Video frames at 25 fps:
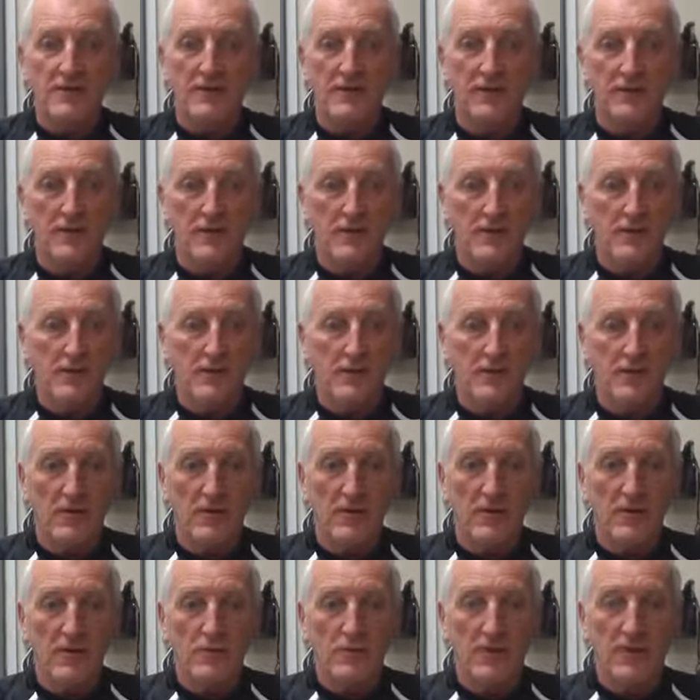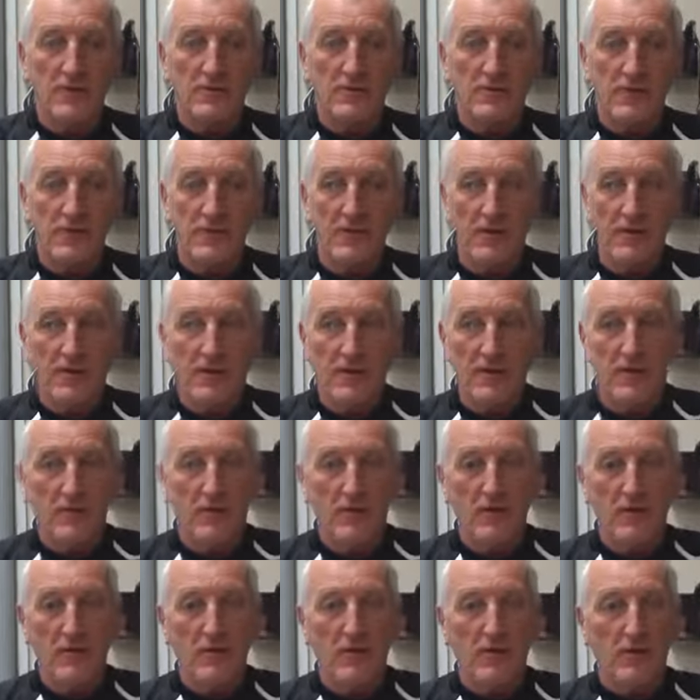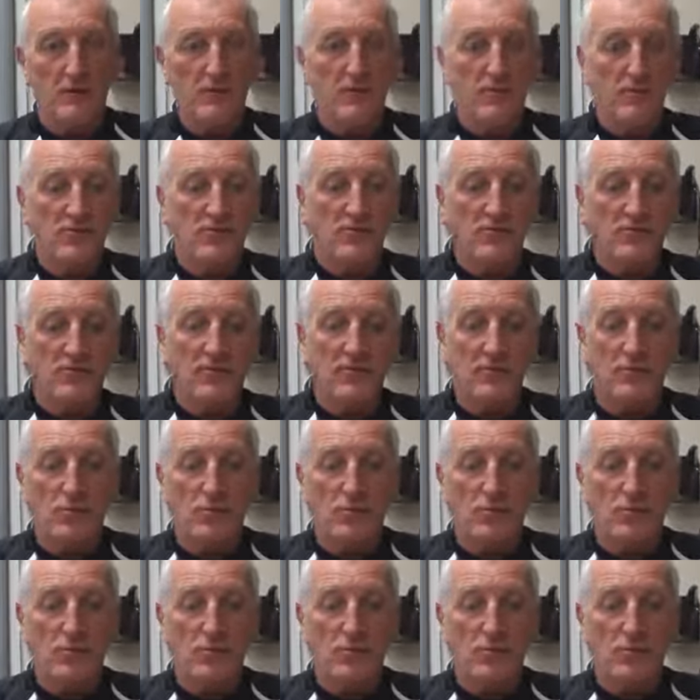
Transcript: You know, you look at Koumas and uh, you look at Robinson.